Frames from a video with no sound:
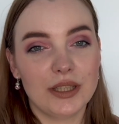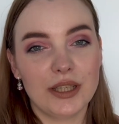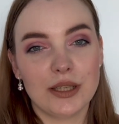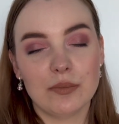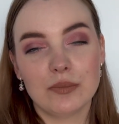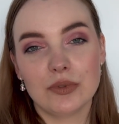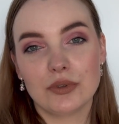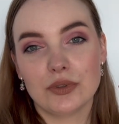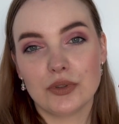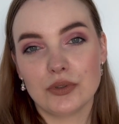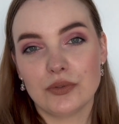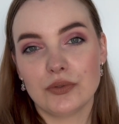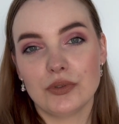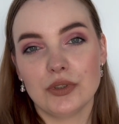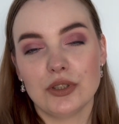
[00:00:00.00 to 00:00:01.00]
able to
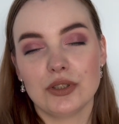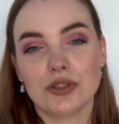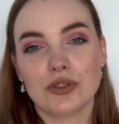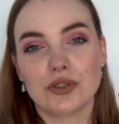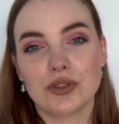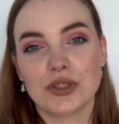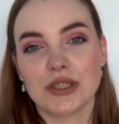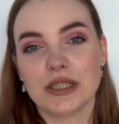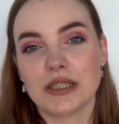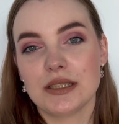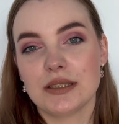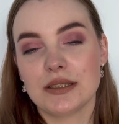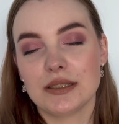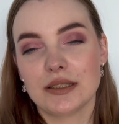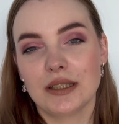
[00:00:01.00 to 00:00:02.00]
finish
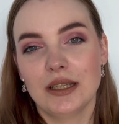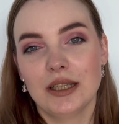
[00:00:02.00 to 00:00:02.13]
this